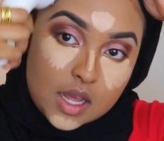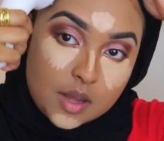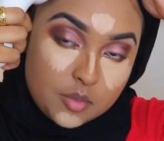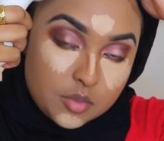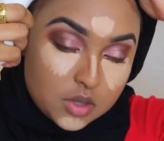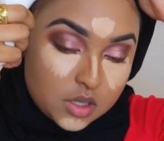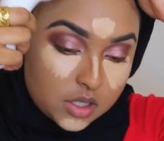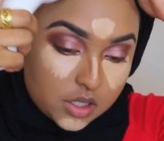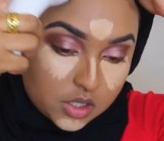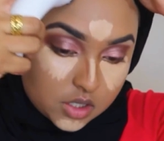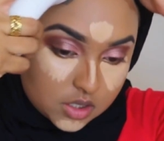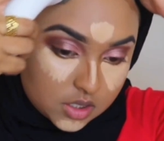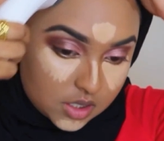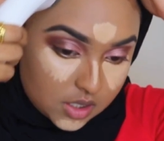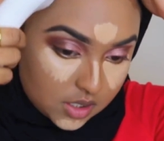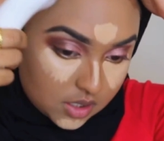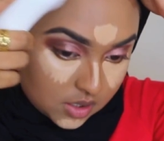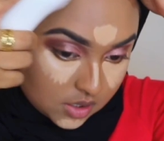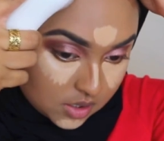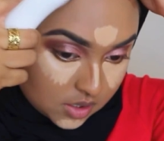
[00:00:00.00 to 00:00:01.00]
I'm
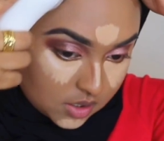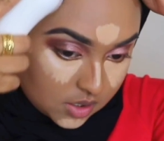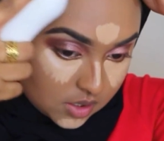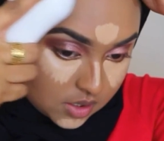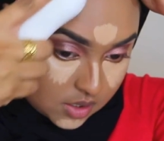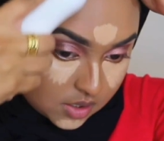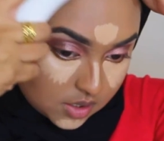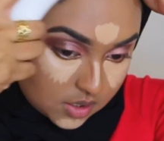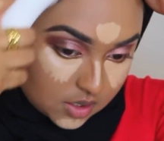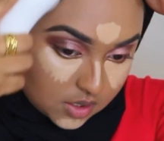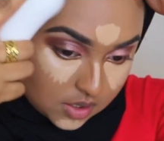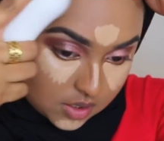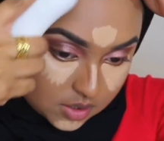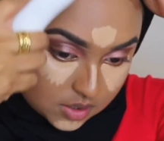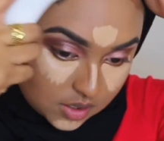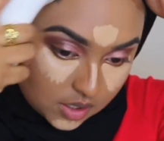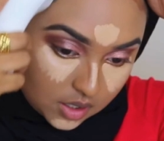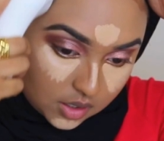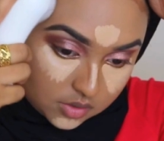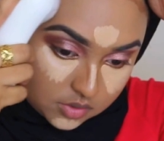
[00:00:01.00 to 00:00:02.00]
literally
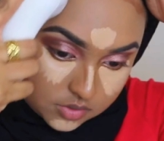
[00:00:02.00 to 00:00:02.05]
in love.